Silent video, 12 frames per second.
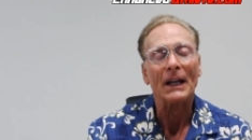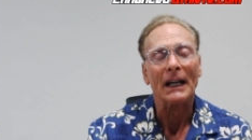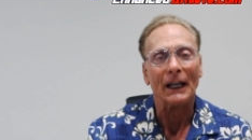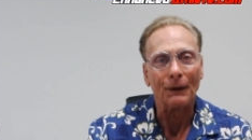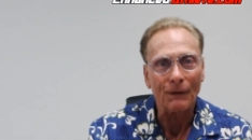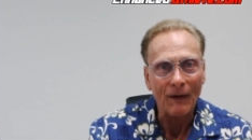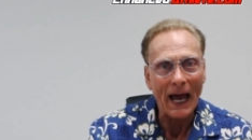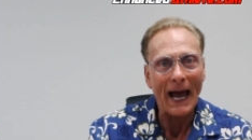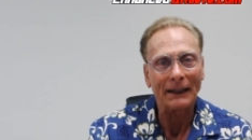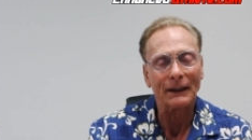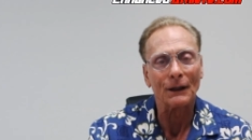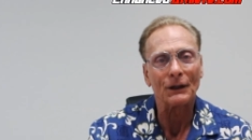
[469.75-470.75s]
In
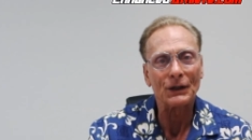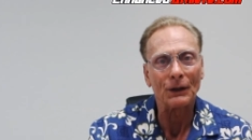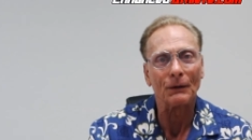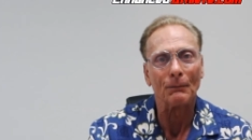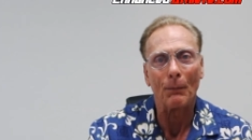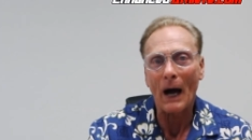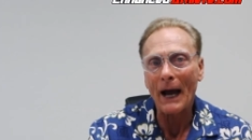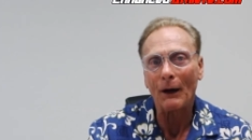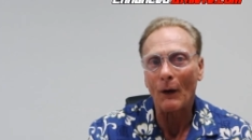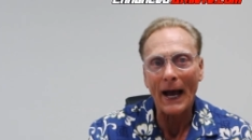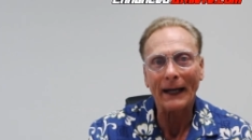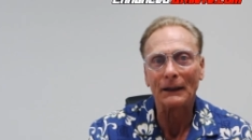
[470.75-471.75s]
fact, there are certain
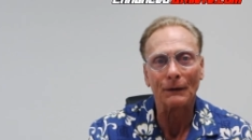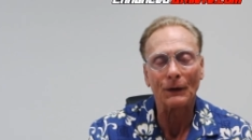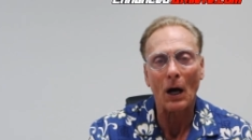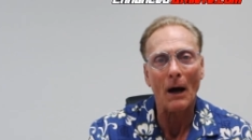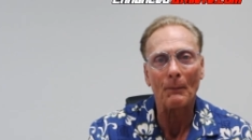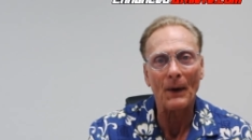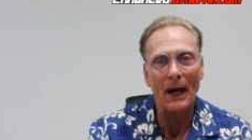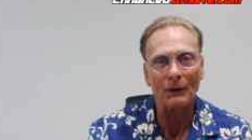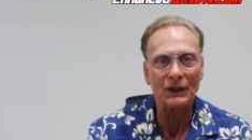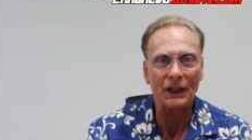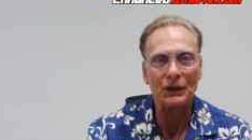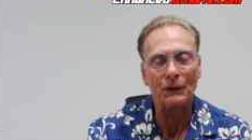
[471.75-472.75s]
bioactive
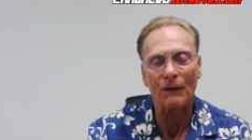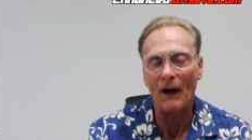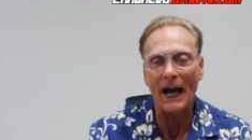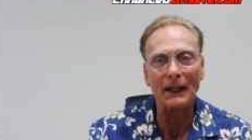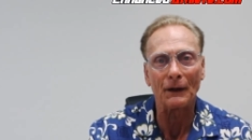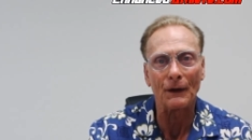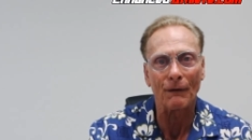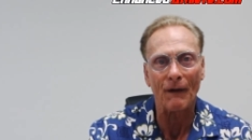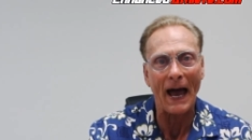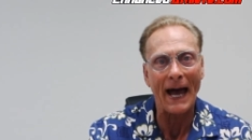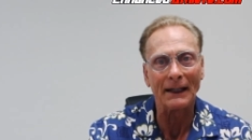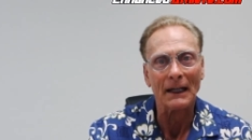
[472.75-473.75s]
compounds that you find in the
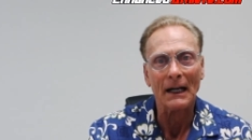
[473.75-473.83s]
fat